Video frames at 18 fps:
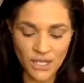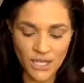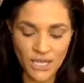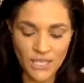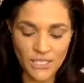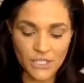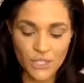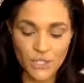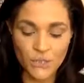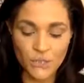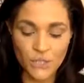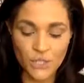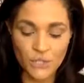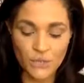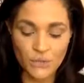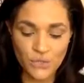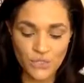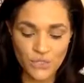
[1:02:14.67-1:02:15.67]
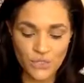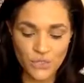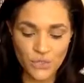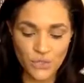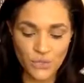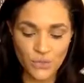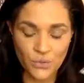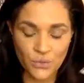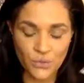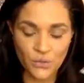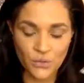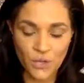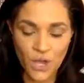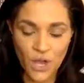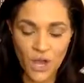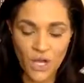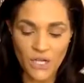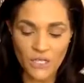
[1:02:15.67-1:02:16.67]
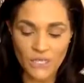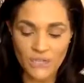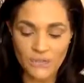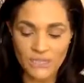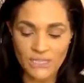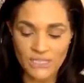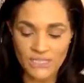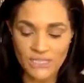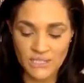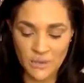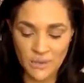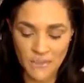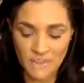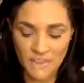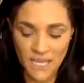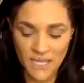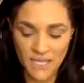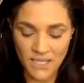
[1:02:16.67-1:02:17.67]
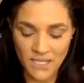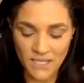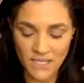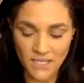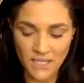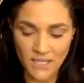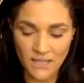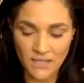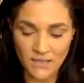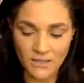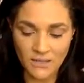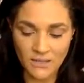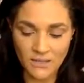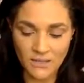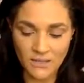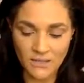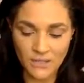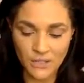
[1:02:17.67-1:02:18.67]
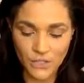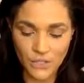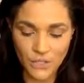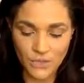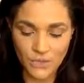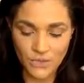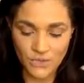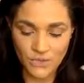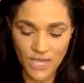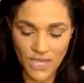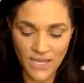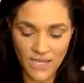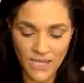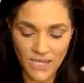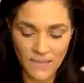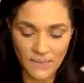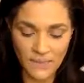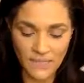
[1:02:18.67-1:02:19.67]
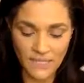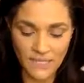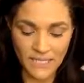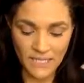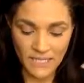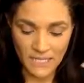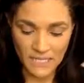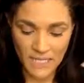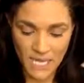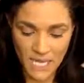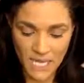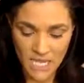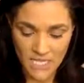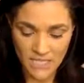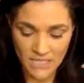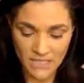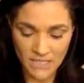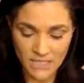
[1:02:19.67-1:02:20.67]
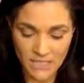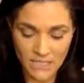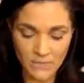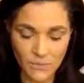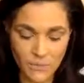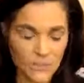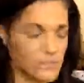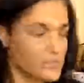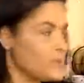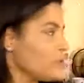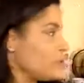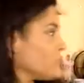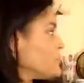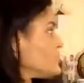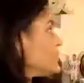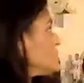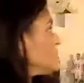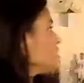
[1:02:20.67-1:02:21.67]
as you used to. Are you still making, you know, that kind of money? And I just want to